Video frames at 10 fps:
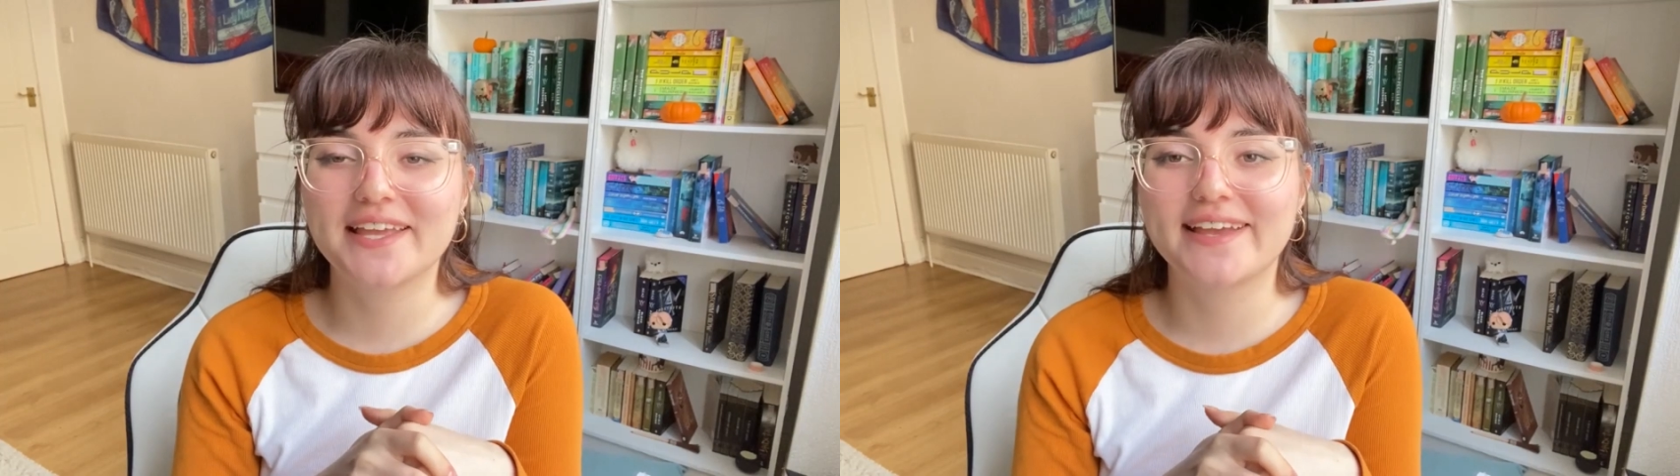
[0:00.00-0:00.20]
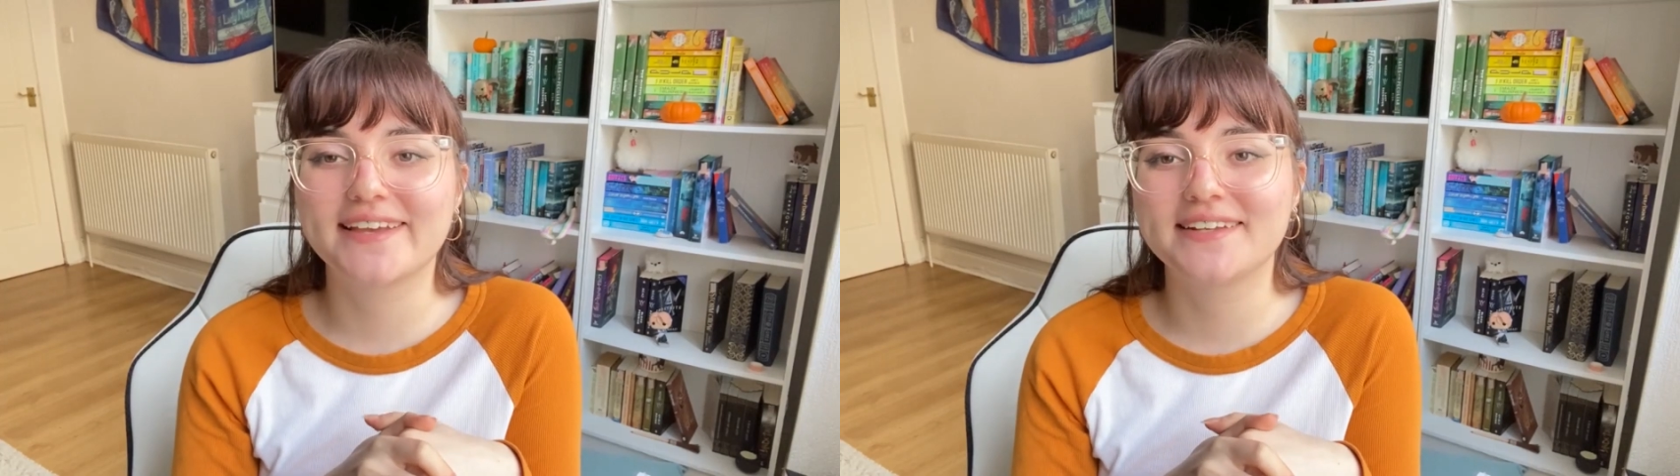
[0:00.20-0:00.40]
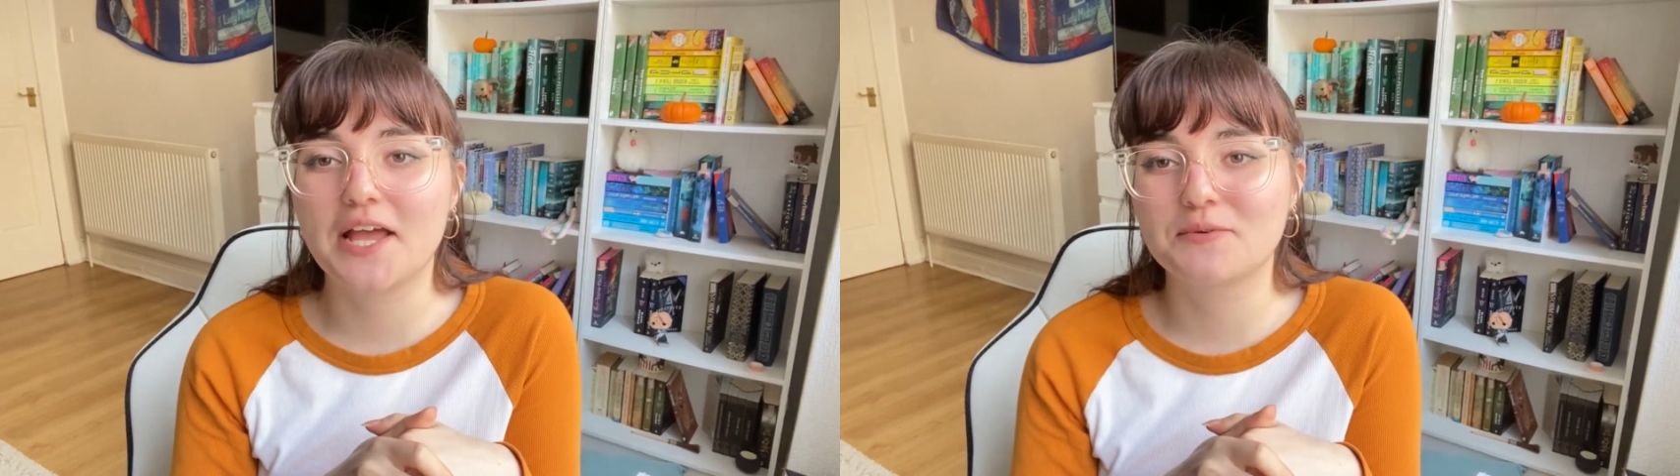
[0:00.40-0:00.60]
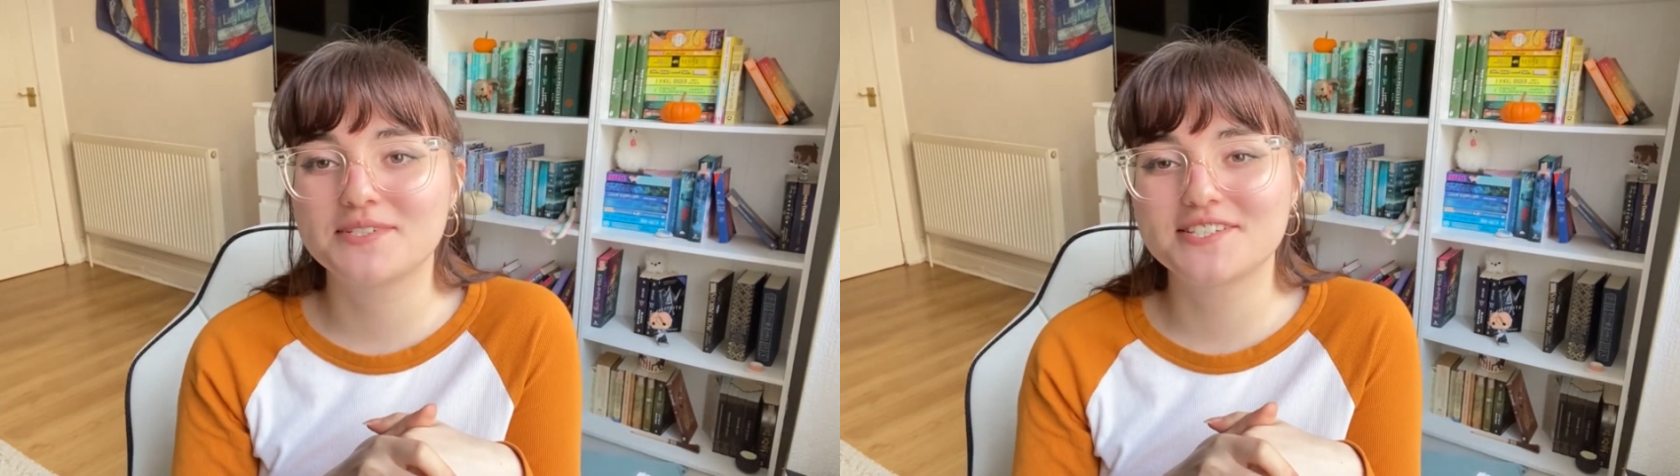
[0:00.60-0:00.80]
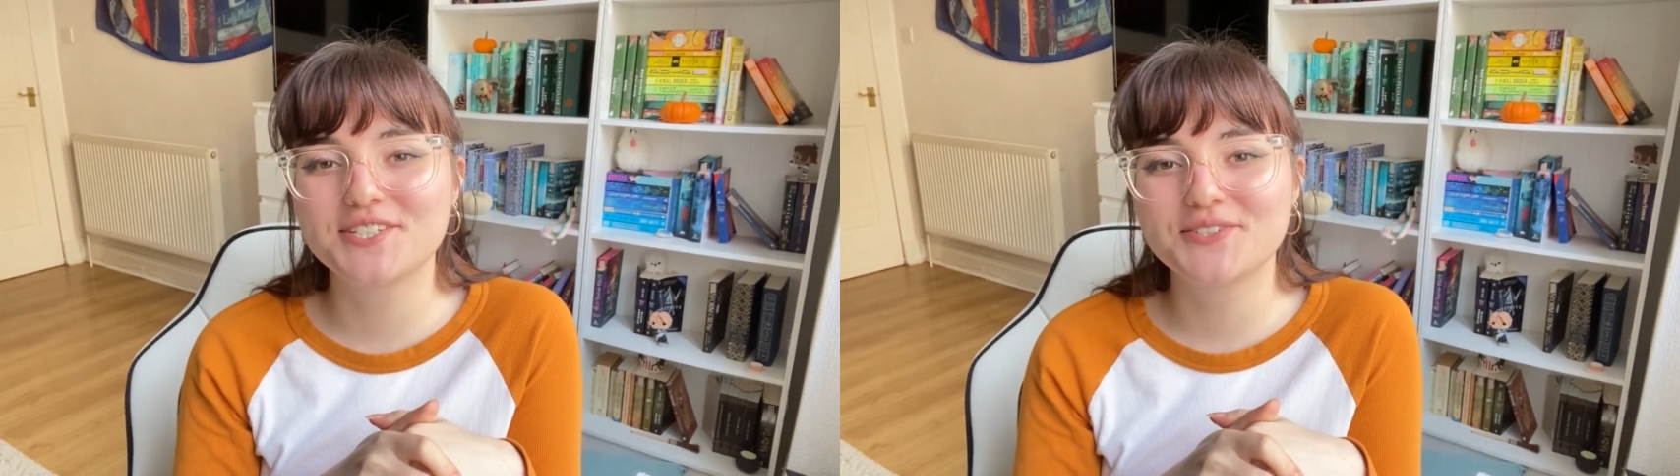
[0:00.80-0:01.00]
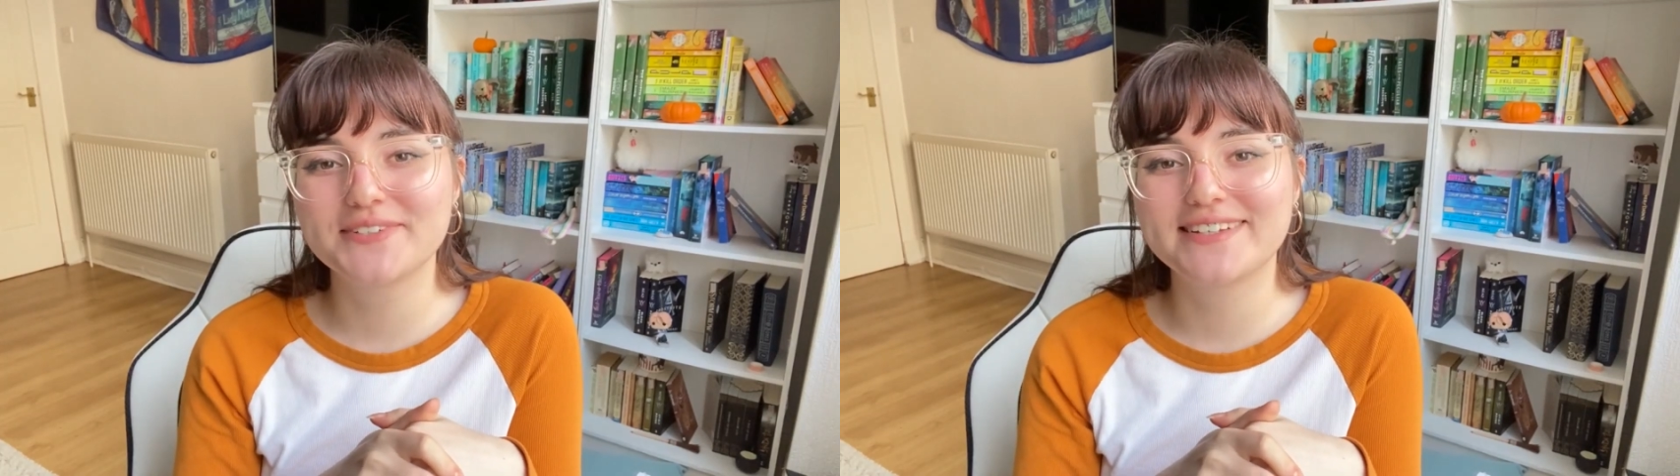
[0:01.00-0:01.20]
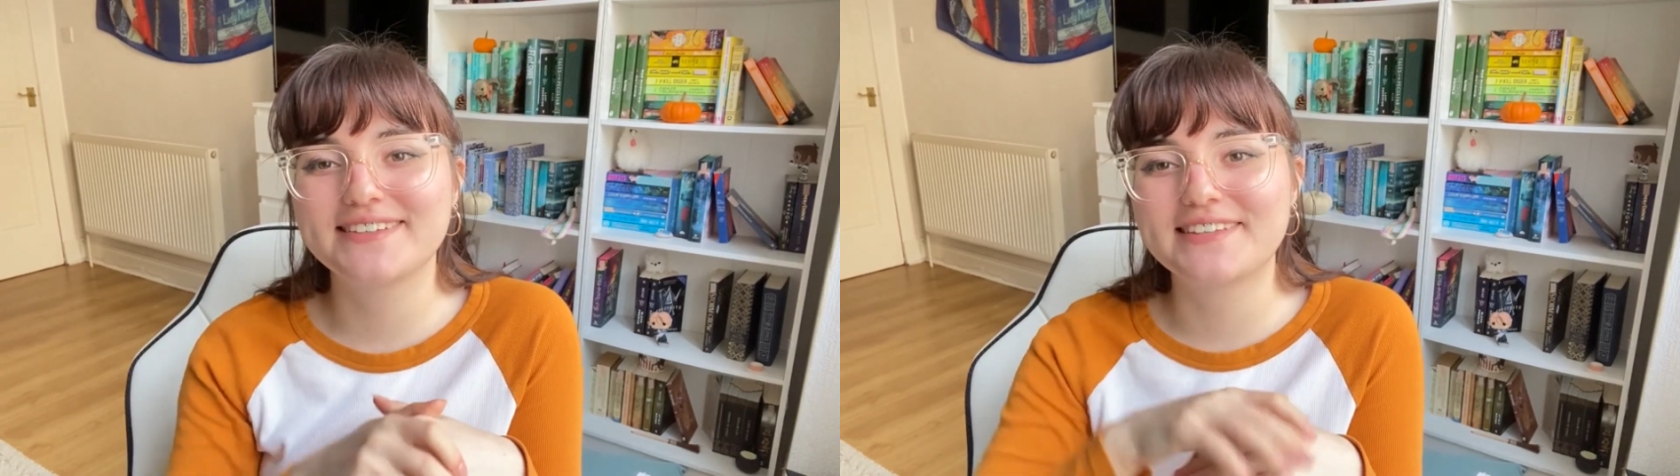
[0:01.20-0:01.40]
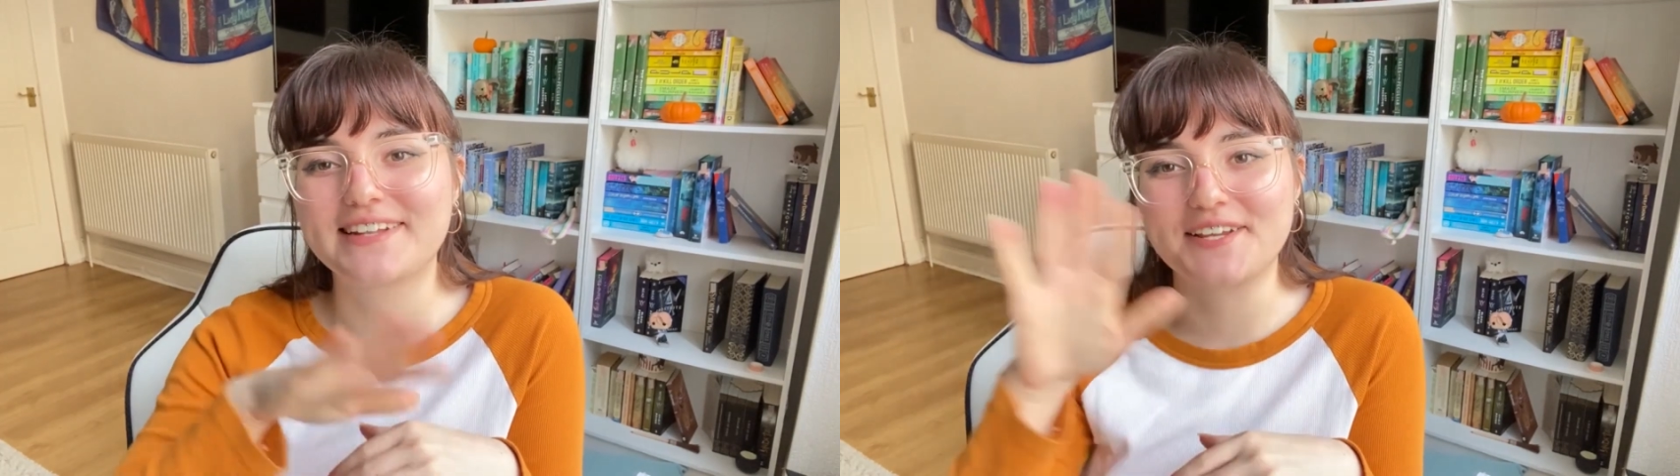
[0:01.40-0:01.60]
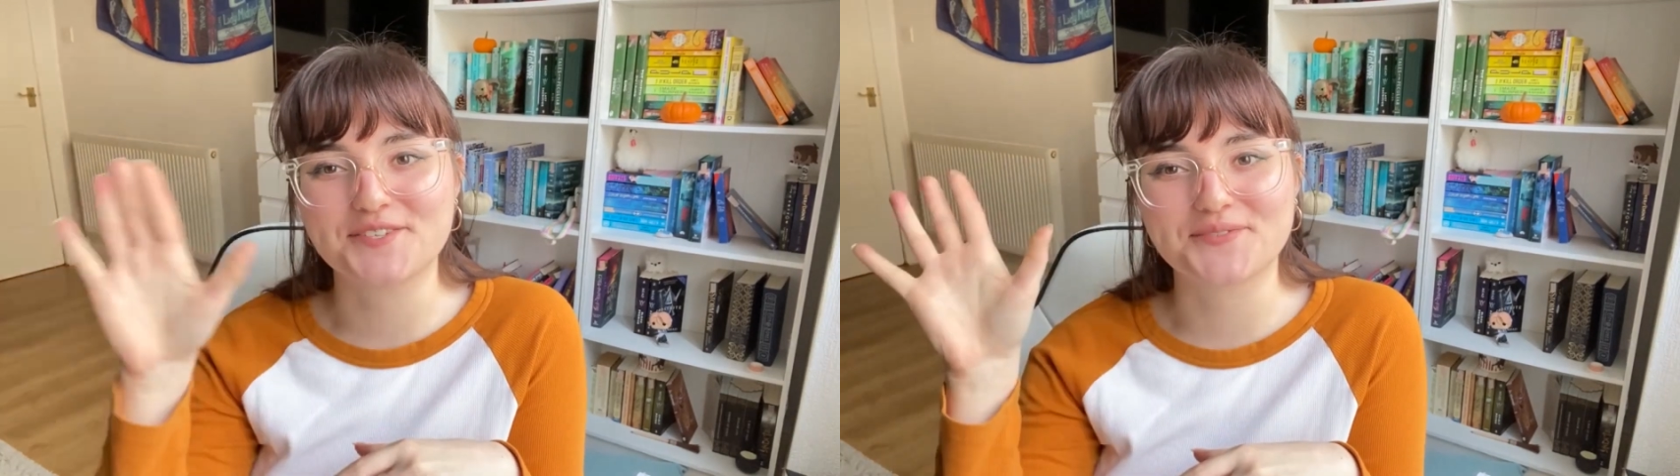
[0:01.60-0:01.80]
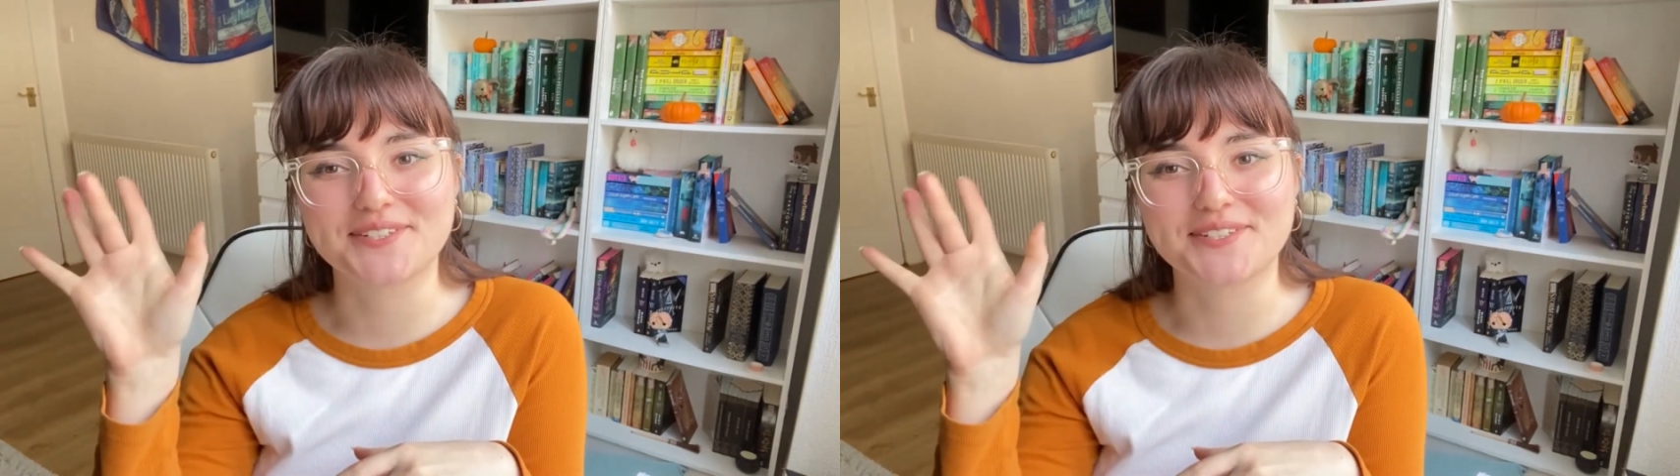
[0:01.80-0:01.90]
and I will see you in the next one.